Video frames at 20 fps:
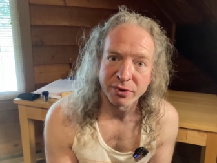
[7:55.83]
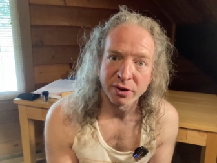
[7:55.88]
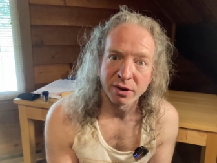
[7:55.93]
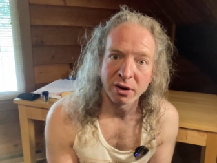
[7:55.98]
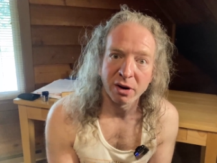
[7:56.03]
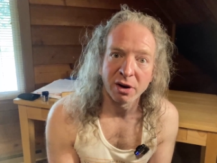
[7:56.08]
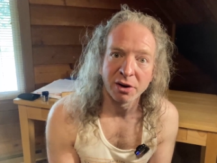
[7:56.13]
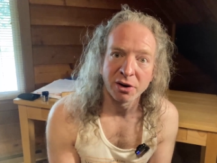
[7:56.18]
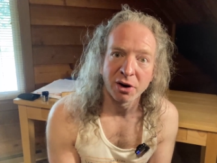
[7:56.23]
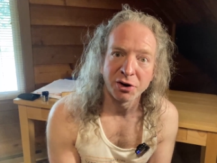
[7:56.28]

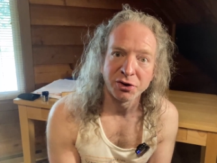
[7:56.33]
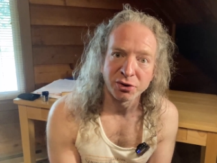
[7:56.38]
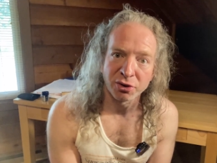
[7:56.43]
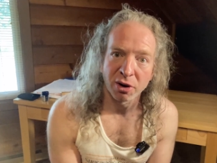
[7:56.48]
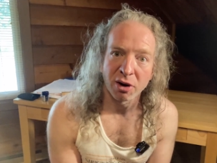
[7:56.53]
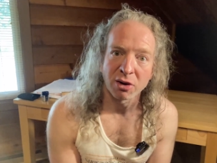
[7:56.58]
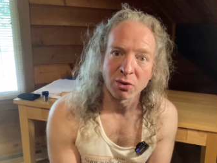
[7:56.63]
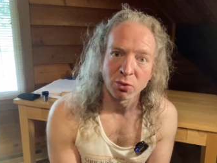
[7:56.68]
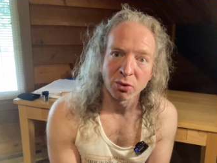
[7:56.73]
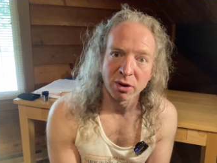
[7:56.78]
on, on your
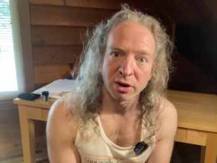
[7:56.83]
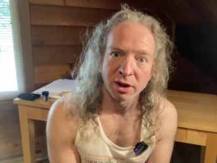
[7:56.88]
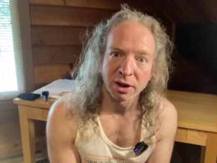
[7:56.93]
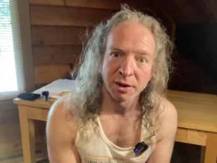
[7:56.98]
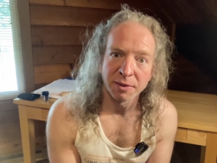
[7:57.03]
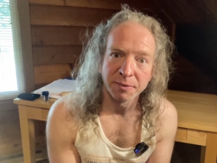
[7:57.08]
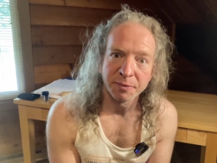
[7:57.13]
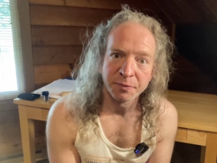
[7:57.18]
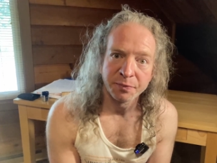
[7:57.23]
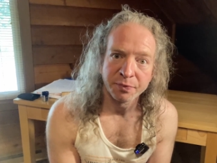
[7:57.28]
hard work.
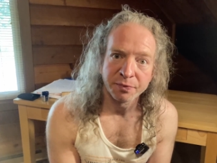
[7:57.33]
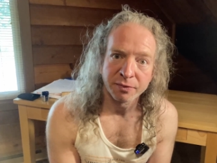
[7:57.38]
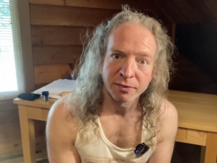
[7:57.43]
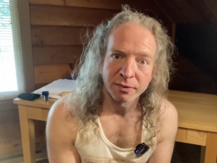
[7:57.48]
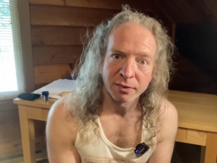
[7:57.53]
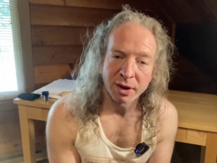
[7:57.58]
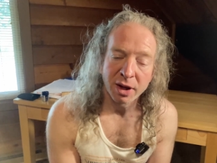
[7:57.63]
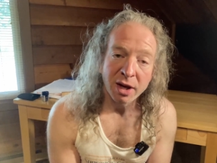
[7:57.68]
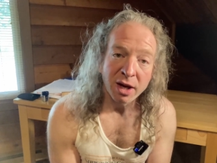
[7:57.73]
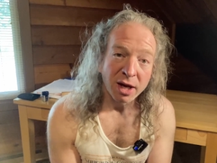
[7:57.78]

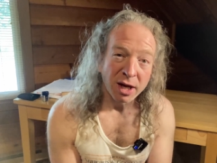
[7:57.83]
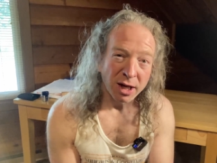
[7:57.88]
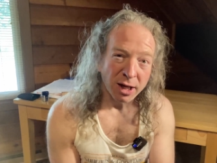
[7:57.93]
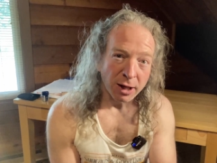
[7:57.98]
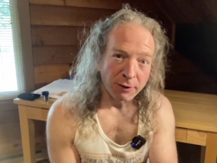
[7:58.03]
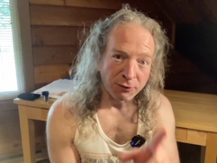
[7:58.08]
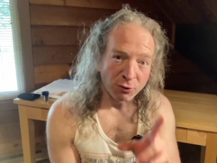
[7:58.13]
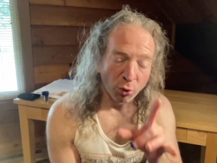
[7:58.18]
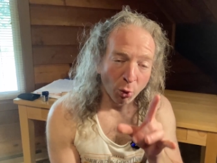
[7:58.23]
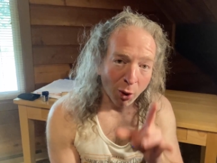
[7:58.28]

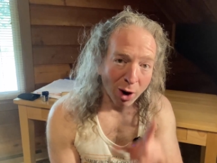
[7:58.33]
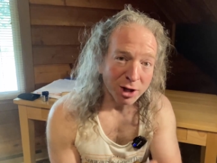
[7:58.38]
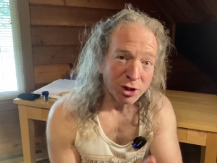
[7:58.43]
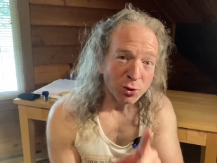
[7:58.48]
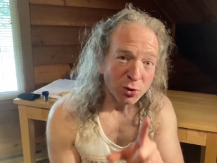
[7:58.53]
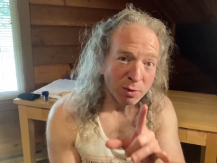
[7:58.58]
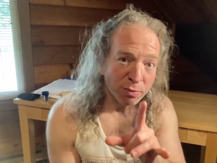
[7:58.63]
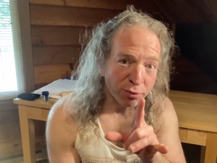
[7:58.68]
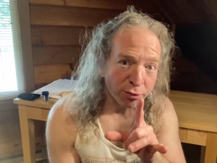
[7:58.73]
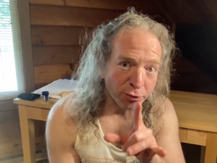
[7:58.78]
If you want
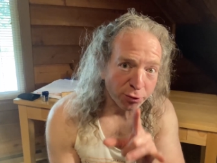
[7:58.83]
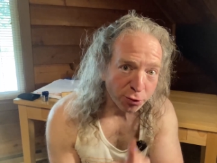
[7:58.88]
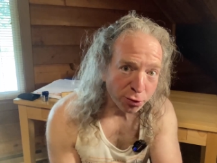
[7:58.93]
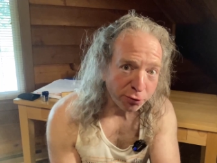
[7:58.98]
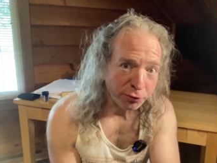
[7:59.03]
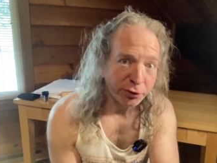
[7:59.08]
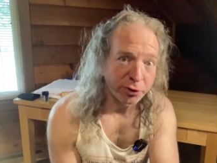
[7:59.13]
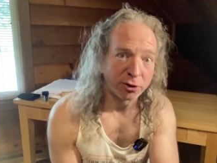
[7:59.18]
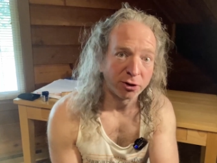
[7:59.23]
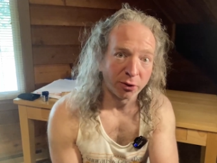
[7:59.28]
to
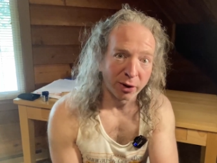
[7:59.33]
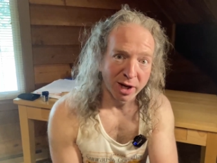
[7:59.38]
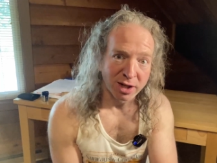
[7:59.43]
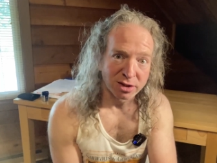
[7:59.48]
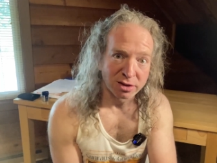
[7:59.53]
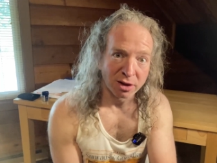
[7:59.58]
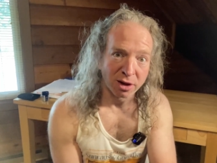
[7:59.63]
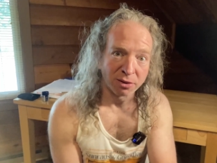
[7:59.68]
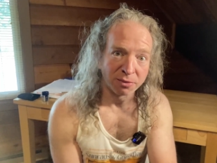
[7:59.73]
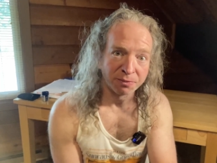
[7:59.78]
improve your grades
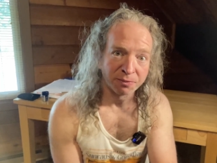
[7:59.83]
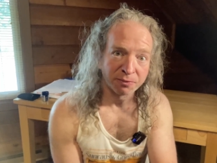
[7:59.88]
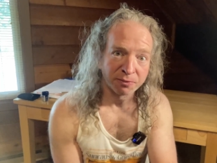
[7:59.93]
though,